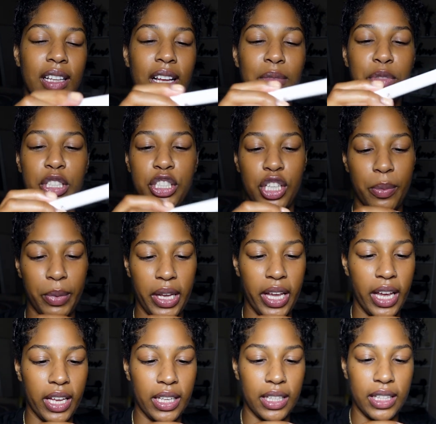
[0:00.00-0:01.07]
I'm just jumping
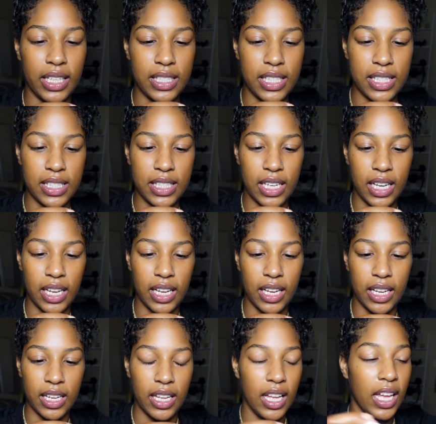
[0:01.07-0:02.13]
ahead. This is
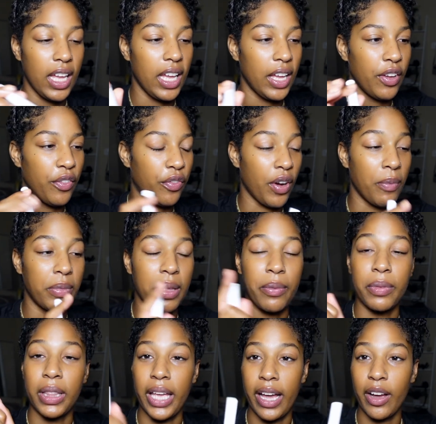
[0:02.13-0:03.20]
the from the
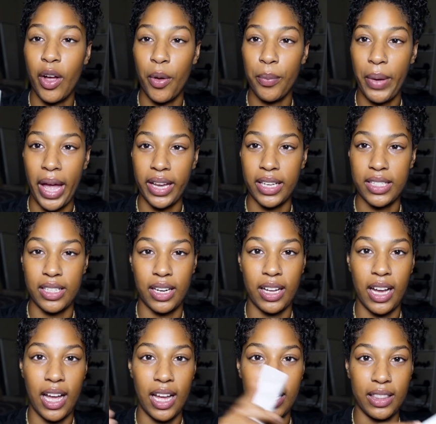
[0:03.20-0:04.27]
Lancome package that I
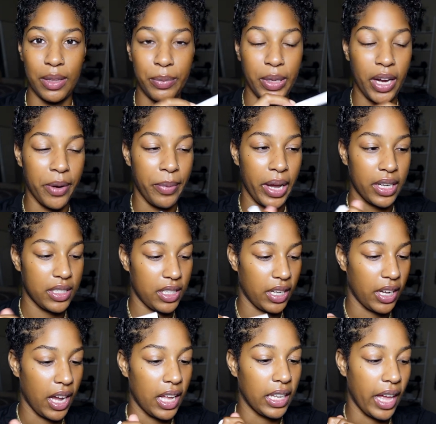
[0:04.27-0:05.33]
got, the PR package that I
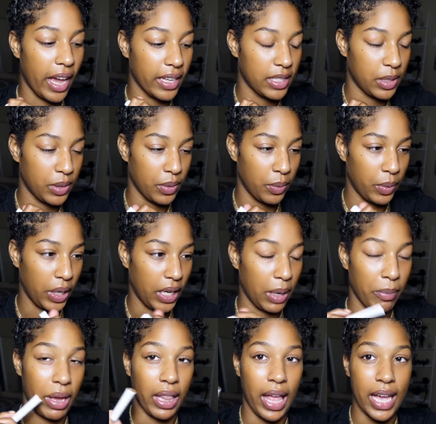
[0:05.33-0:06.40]
got last week in
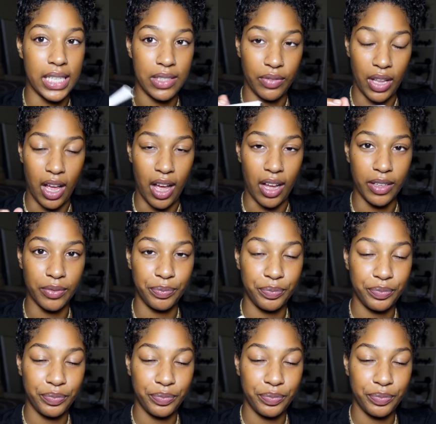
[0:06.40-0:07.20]
my last vlog.